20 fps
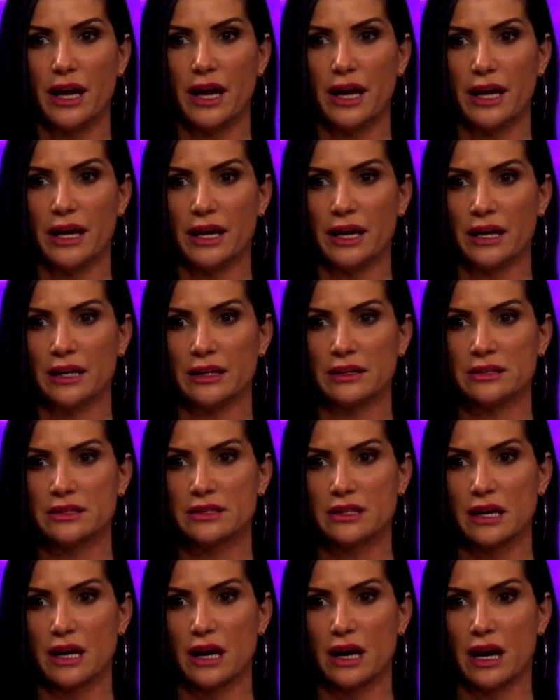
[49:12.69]

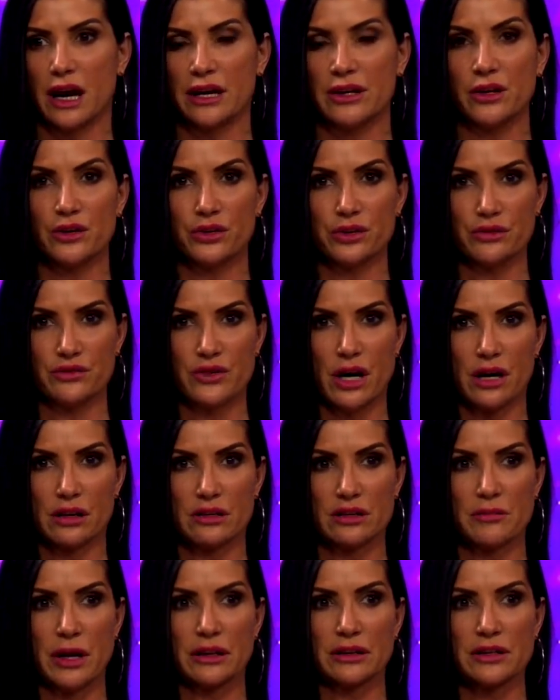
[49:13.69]
And I know you've
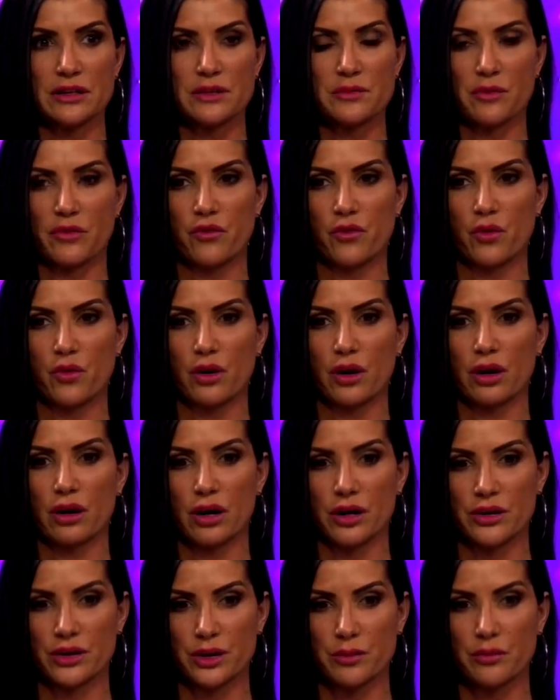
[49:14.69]
talked about this before
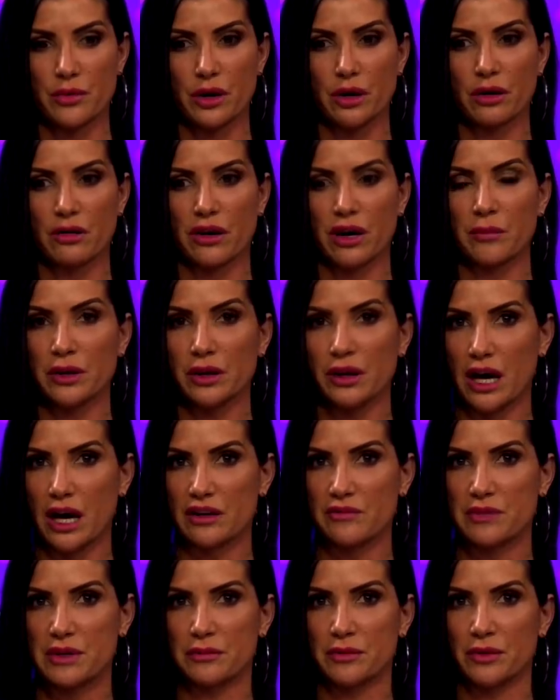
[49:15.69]
on your program. A lot
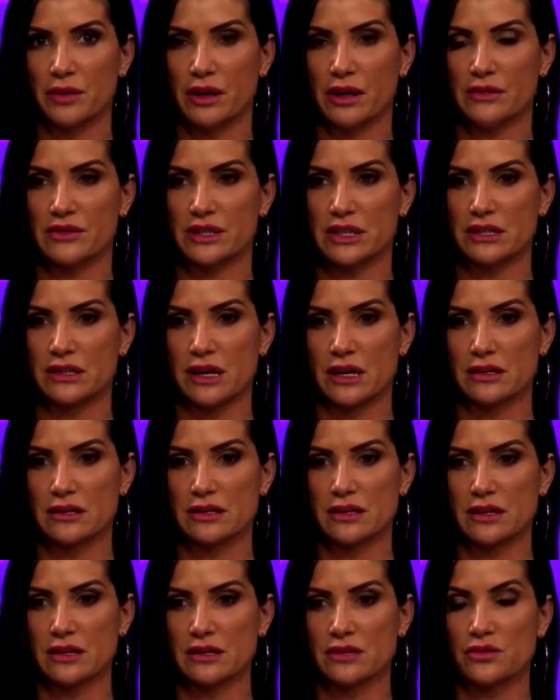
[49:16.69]
of people have
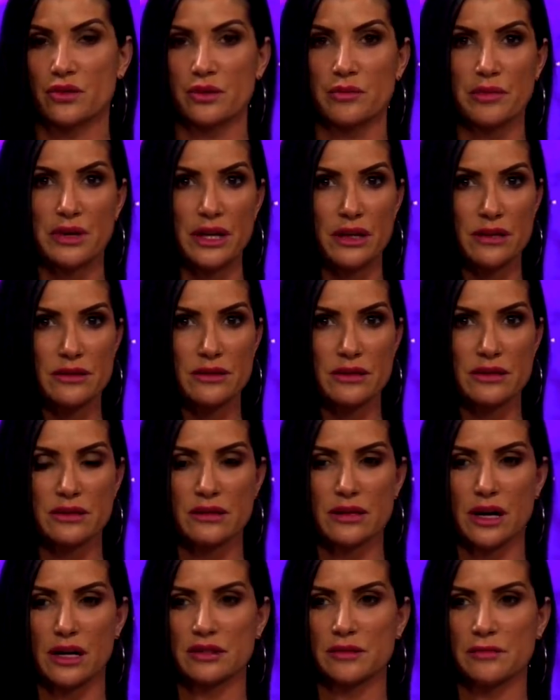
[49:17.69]
discussed this. Jordan Peterson has
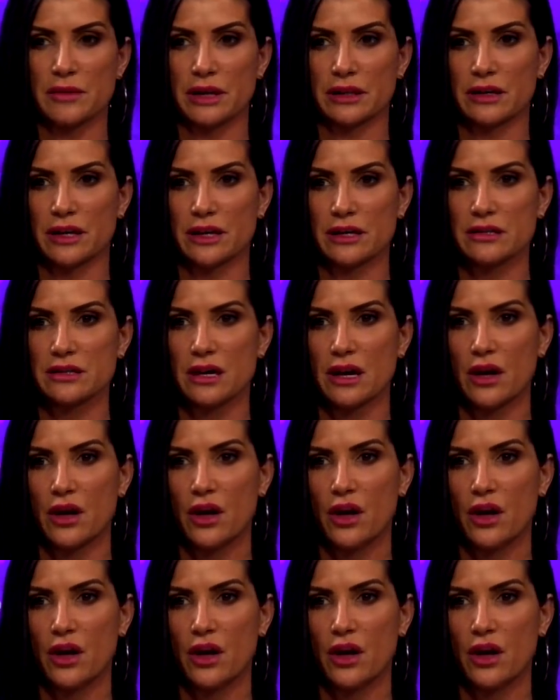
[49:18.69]
talked about this.